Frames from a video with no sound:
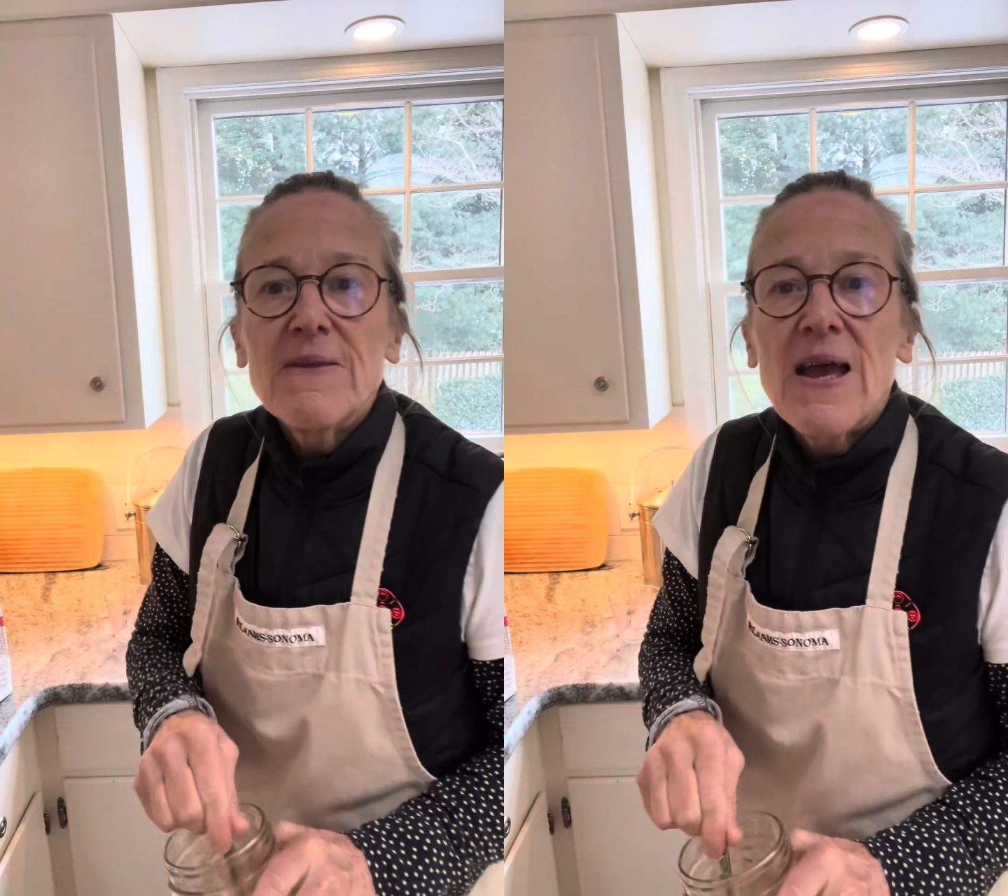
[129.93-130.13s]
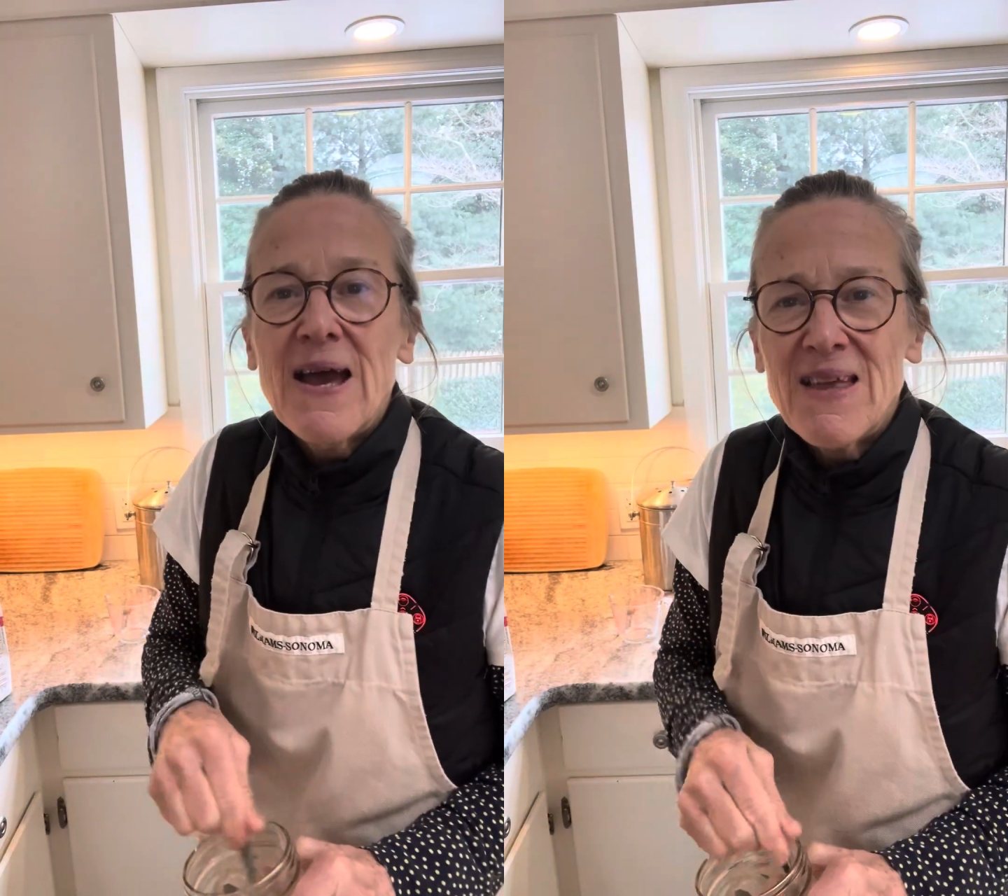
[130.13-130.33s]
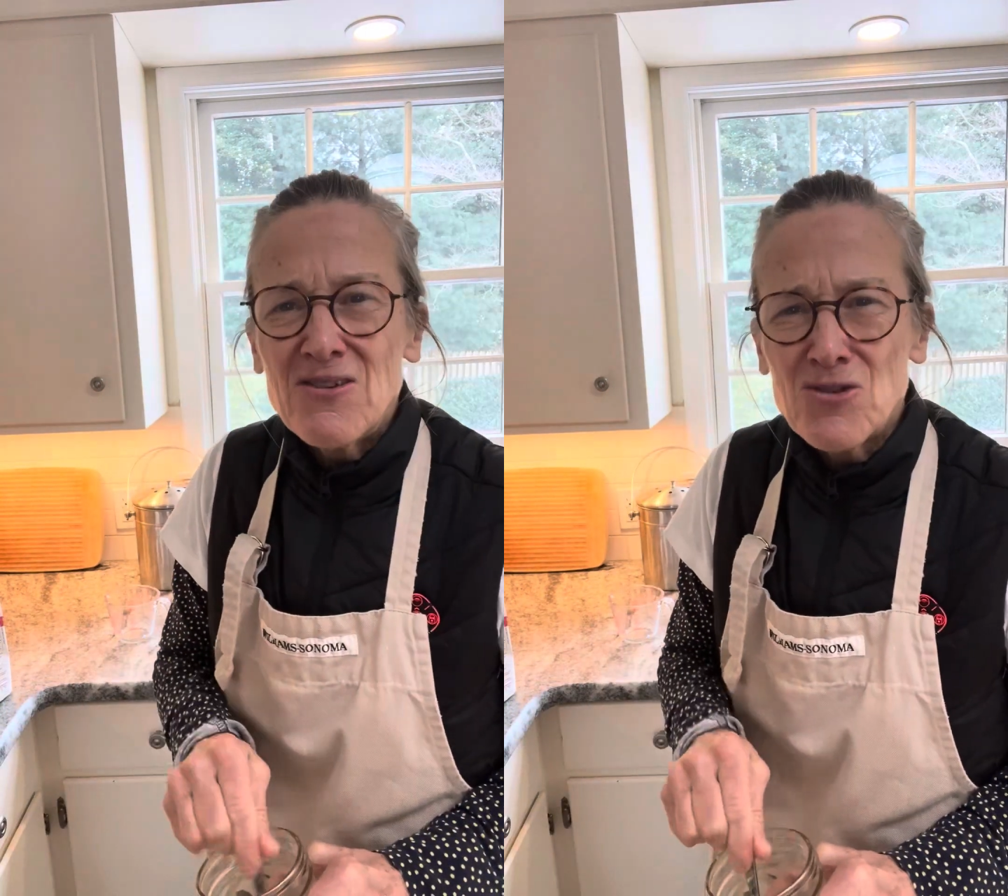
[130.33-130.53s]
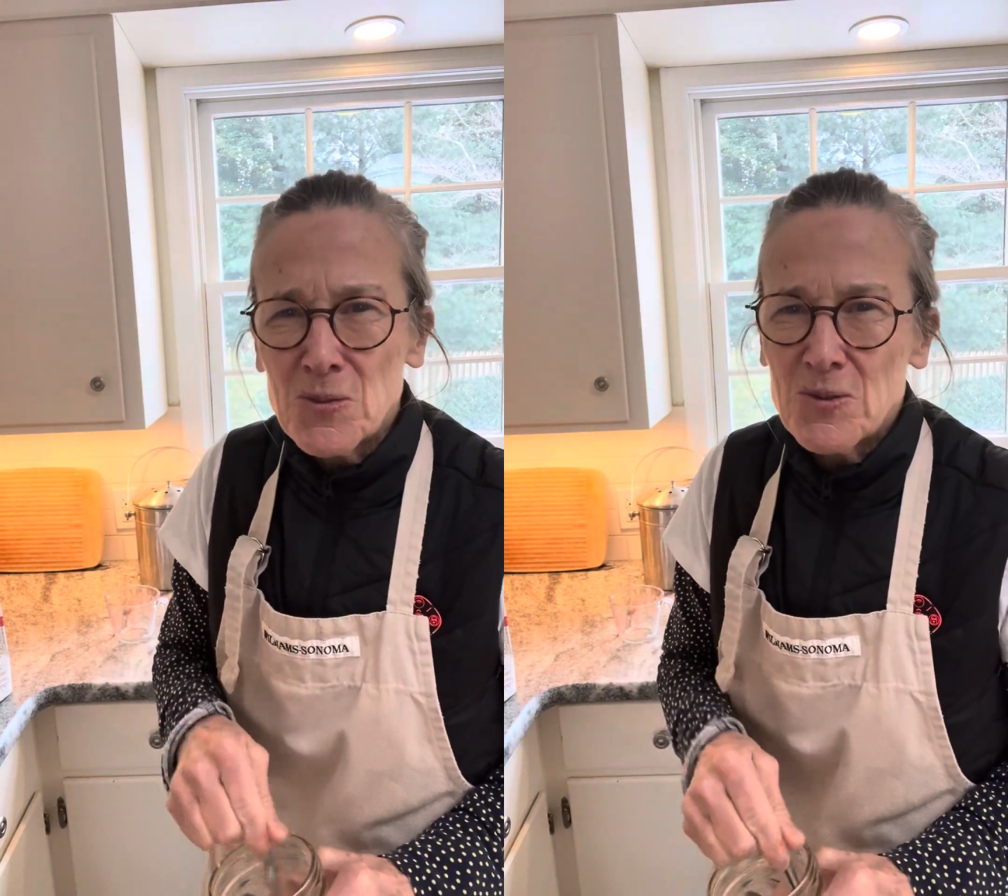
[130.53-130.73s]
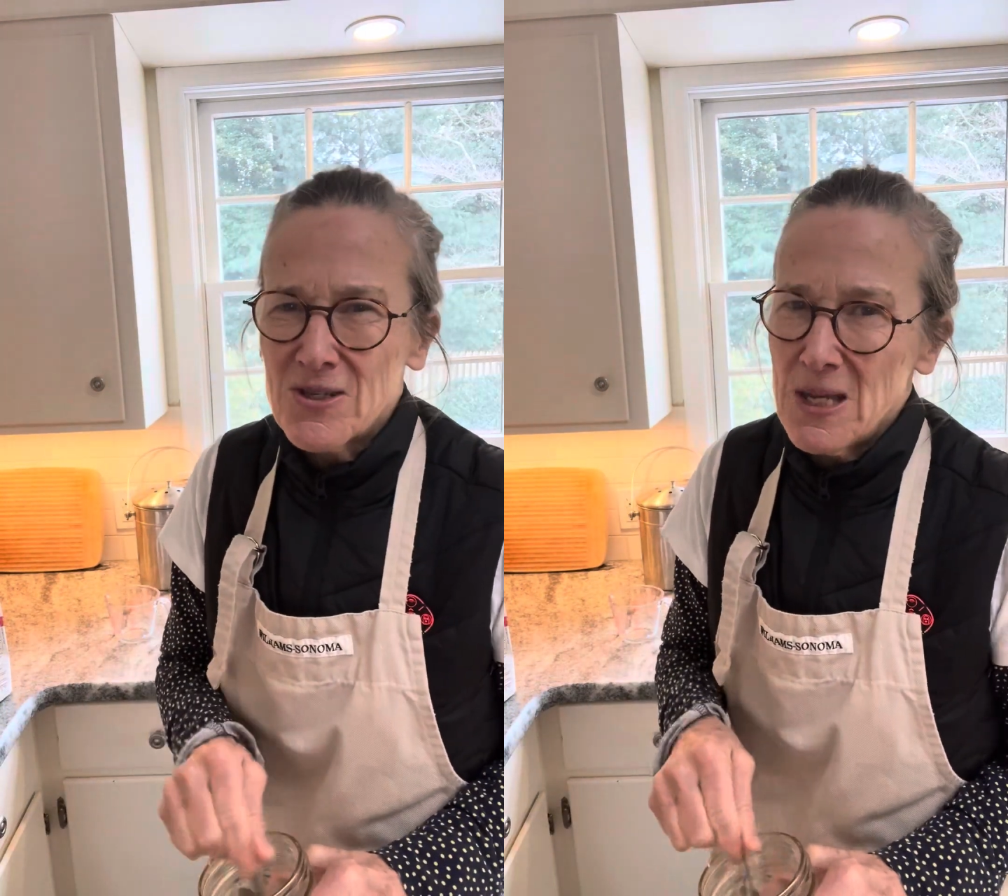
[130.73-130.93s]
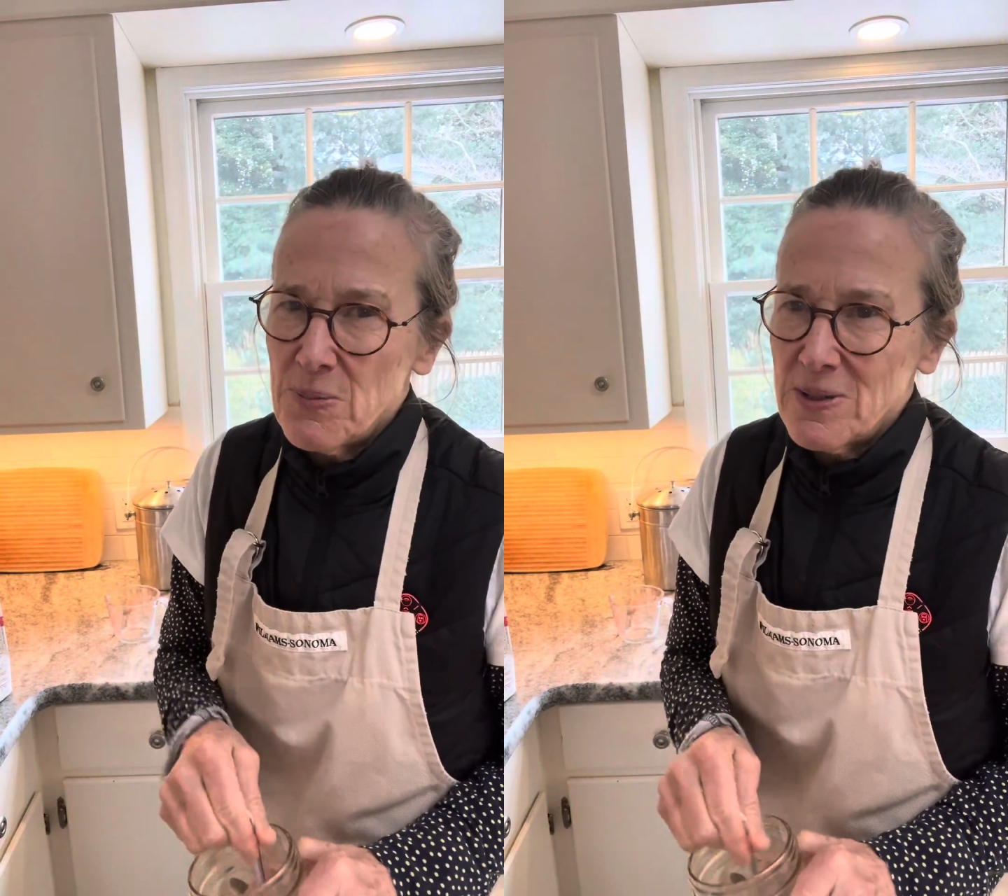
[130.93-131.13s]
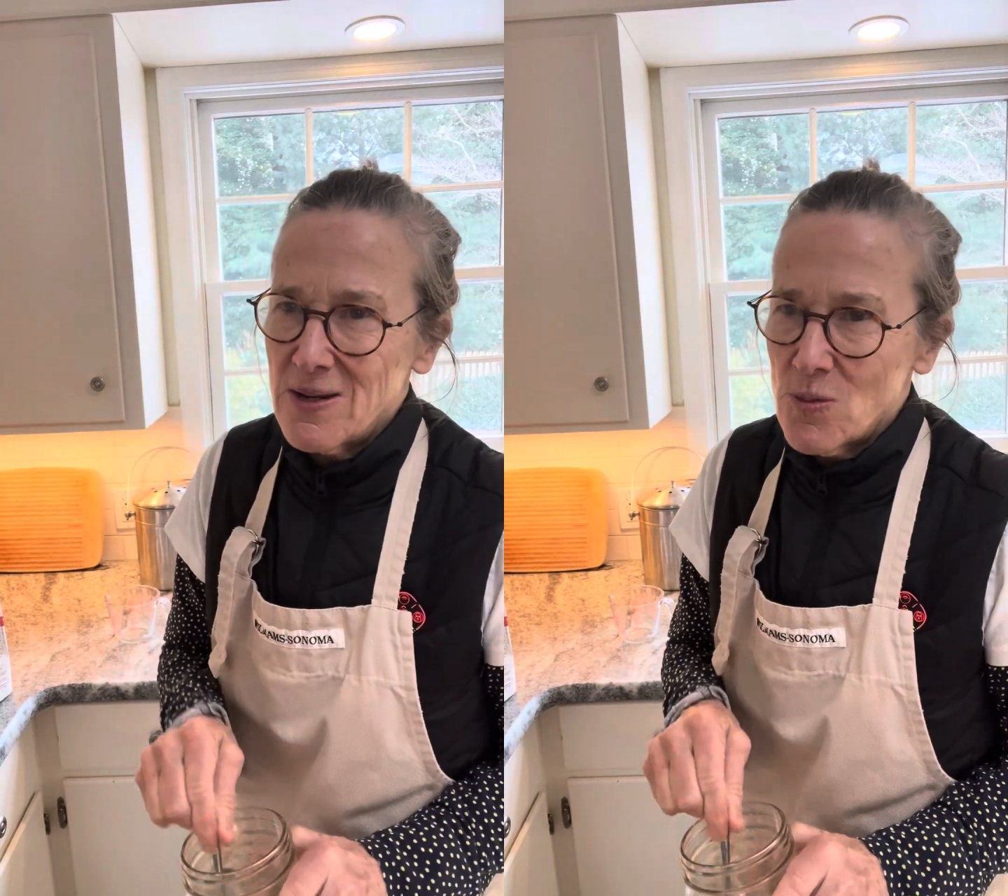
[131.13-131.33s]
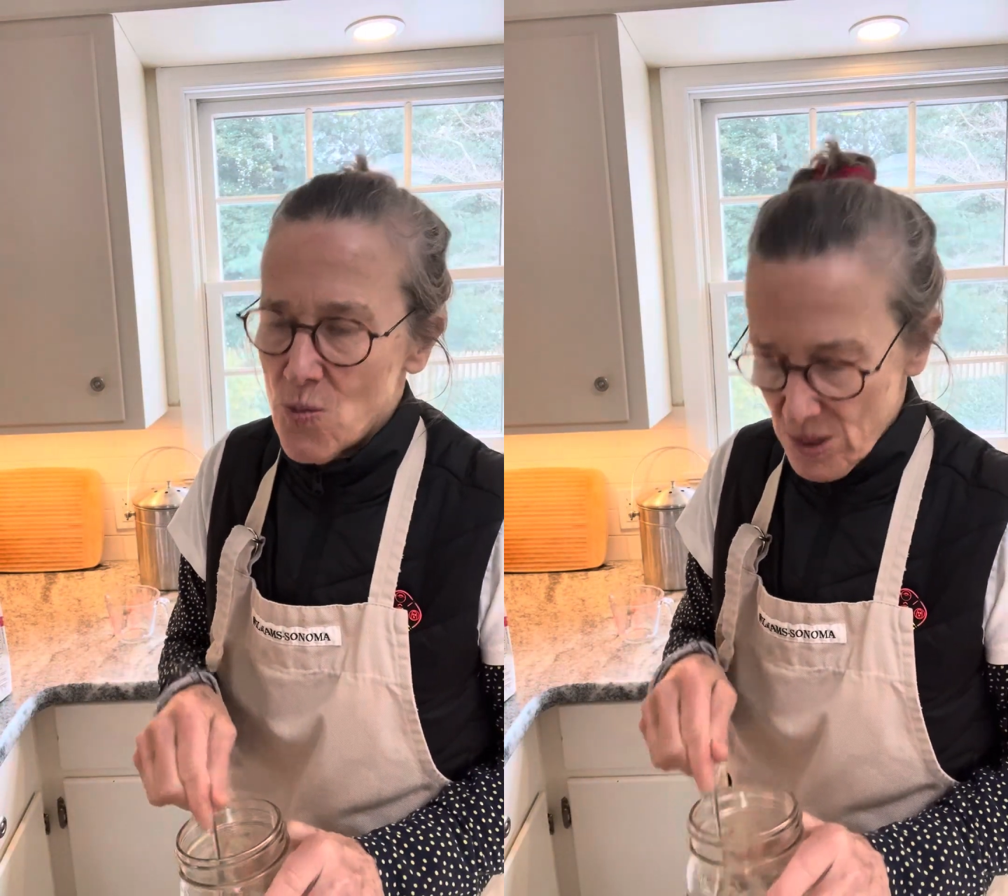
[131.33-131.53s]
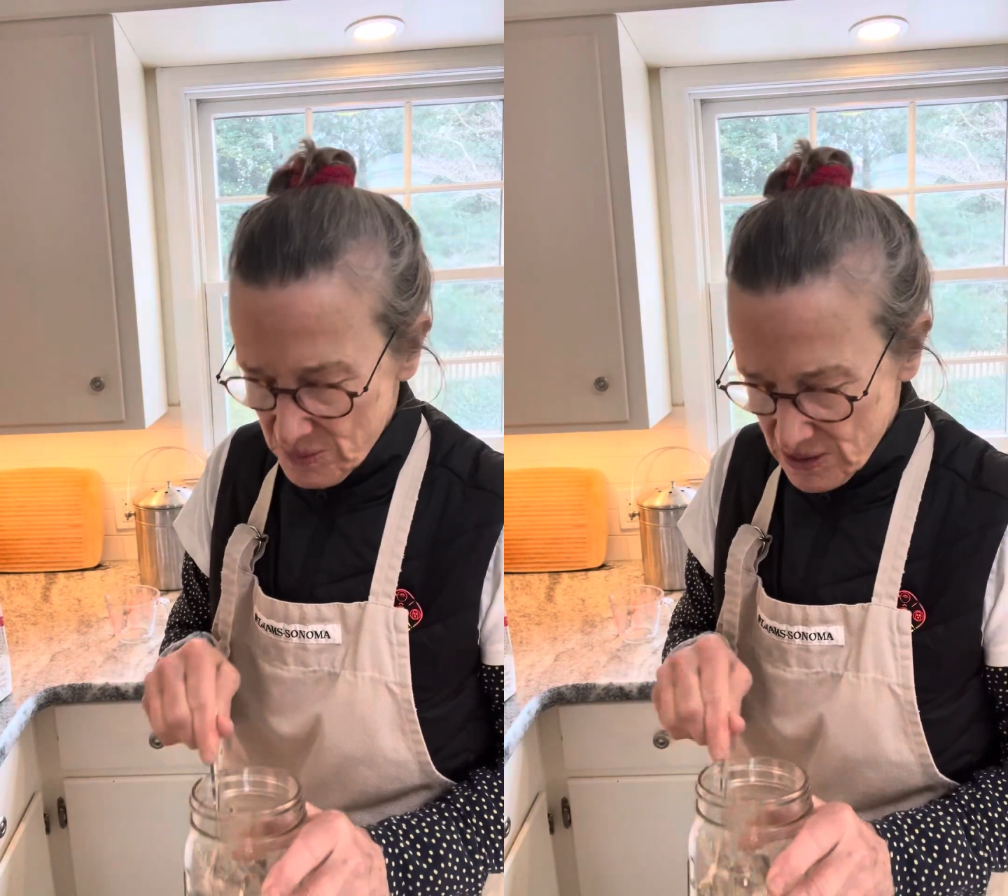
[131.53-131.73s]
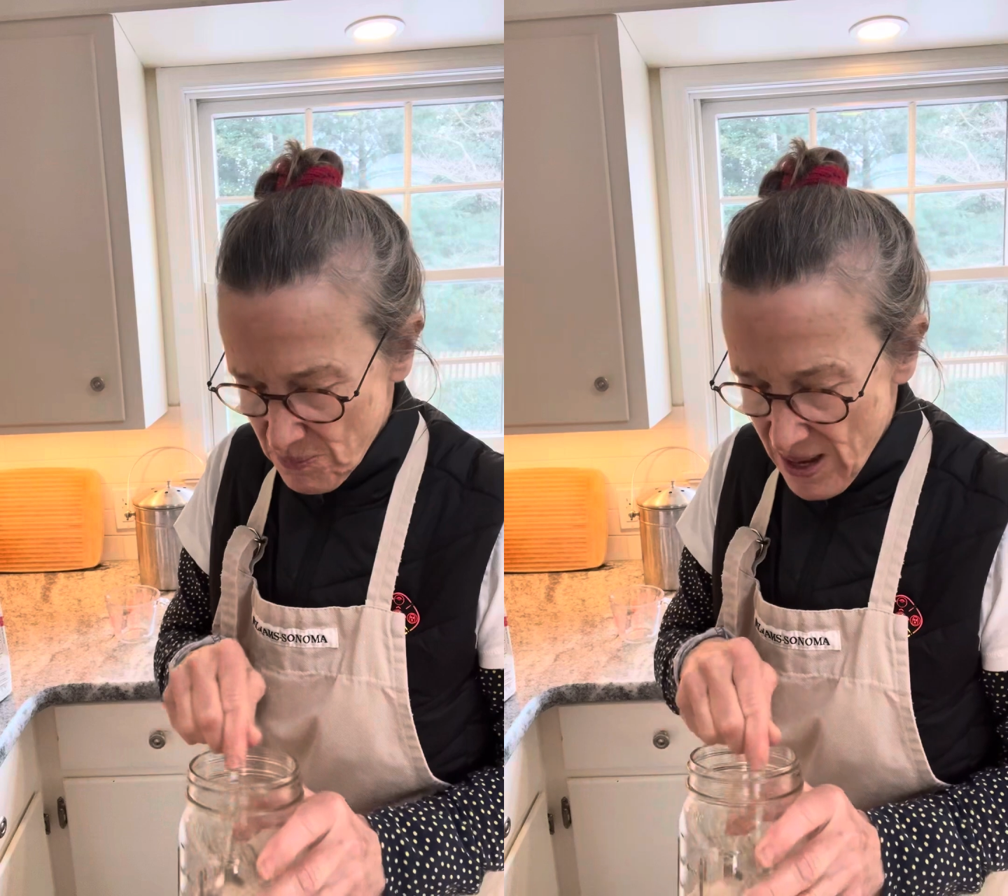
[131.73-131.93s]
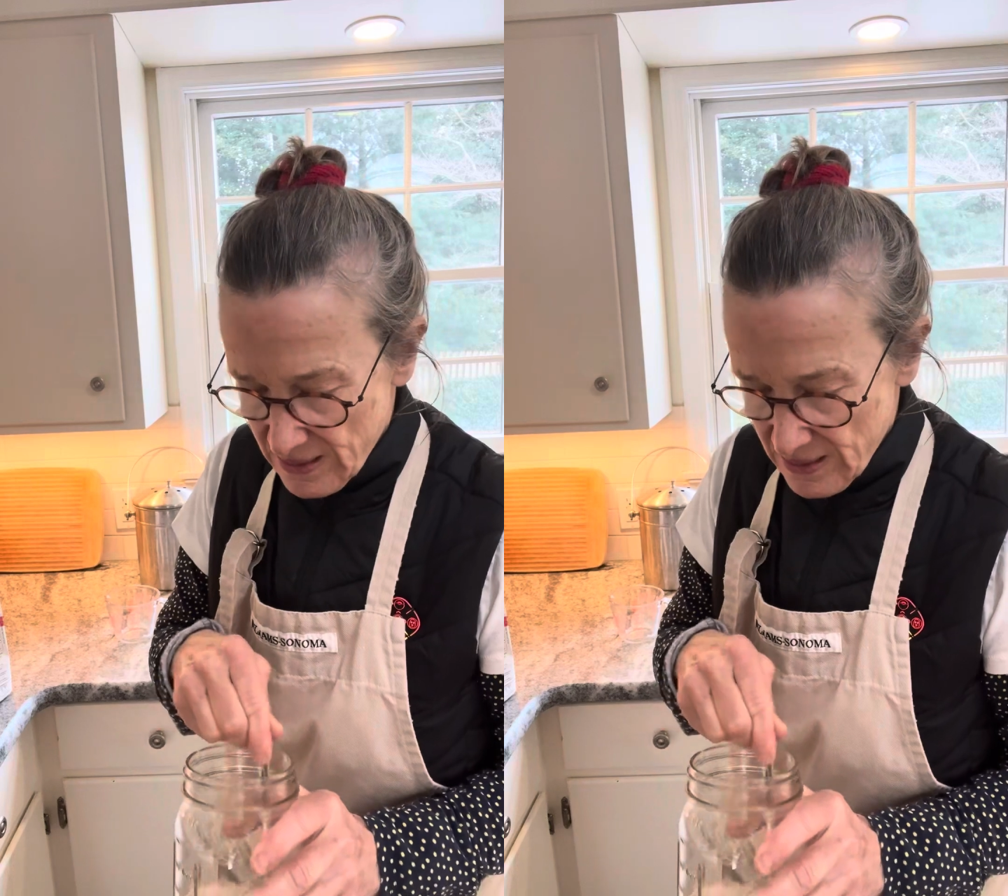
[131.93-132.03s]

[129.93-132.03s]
And then you're supposed to keep it in a warm spot.